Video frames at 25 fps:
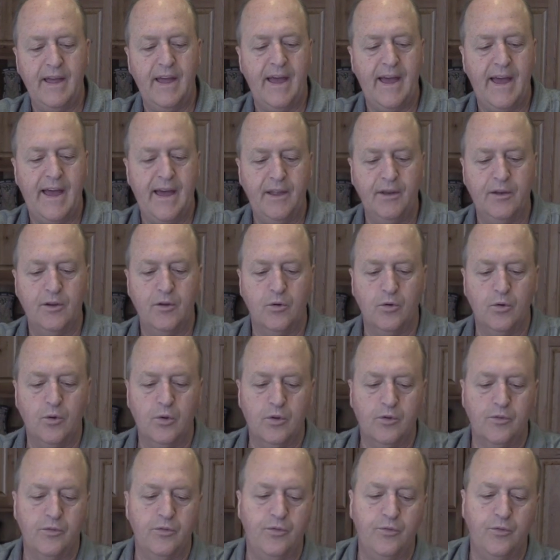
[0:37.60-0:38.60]
at or
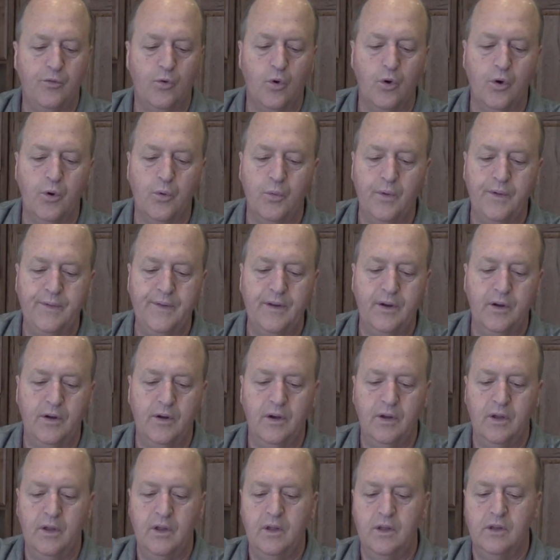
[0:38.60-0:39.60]
look for when they're
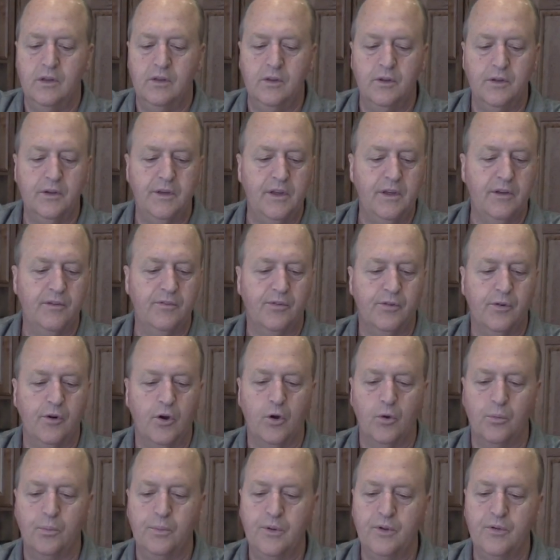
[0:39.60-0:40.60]
looking for
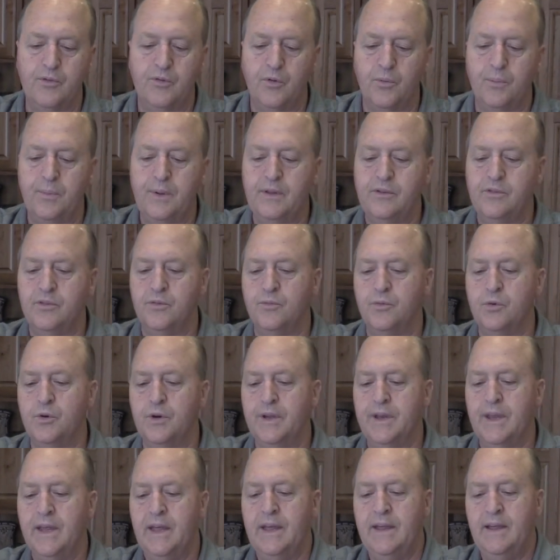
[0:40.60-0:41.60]
a beautiful piece of
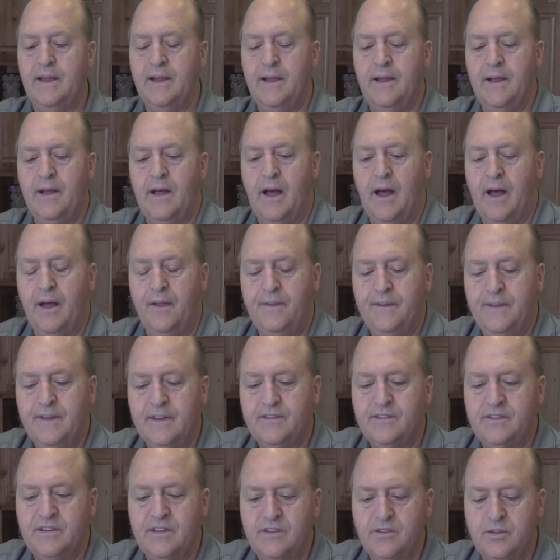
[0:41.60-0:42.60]
wood.
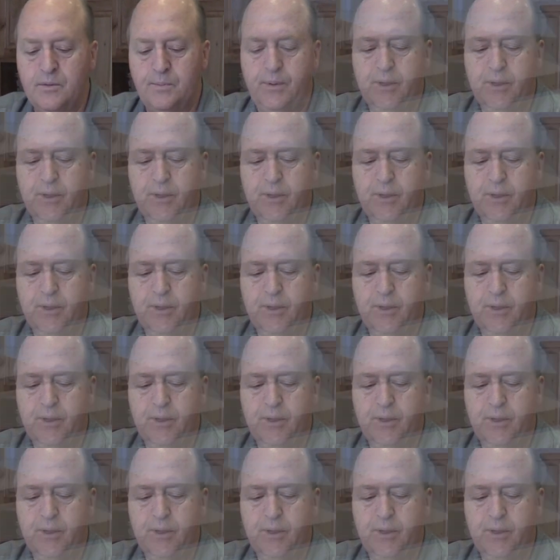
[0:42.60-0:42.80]
This is a